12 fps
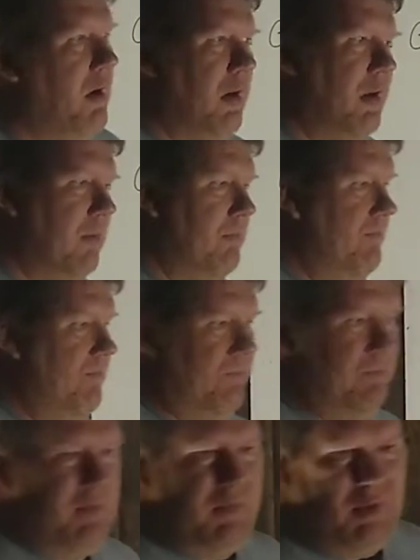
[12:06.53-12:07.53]
All
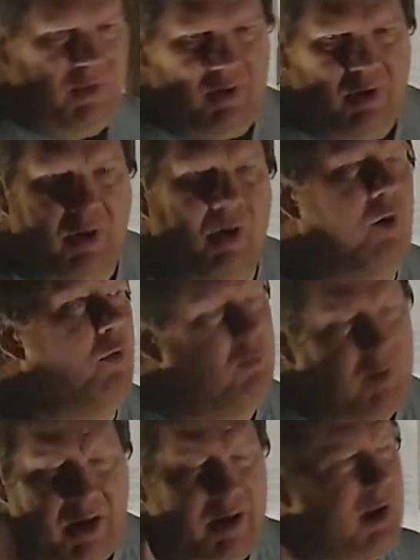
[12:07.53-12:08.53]

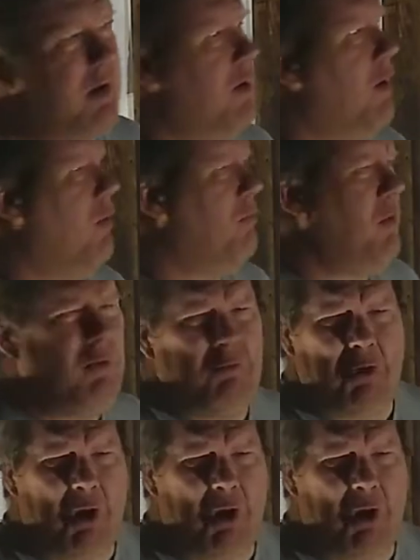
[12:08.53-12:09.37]
right, I know.